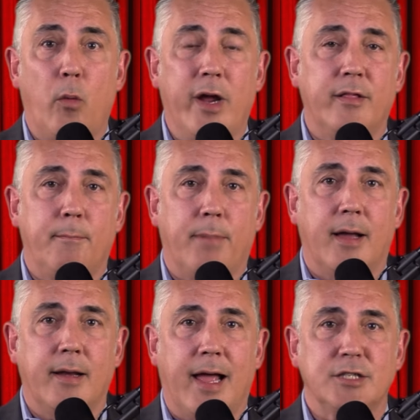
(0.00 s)
weekly
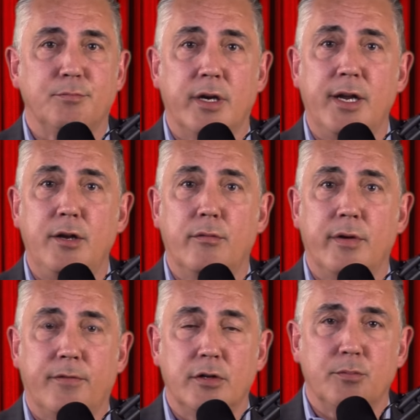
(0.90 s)
podcast bringing you
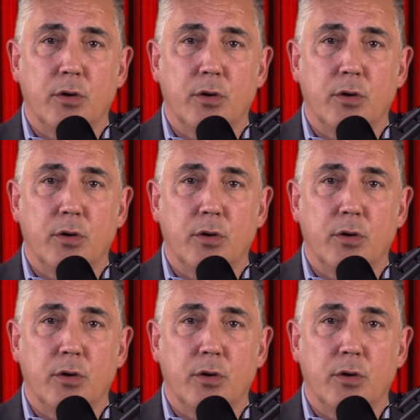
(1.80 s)
reverse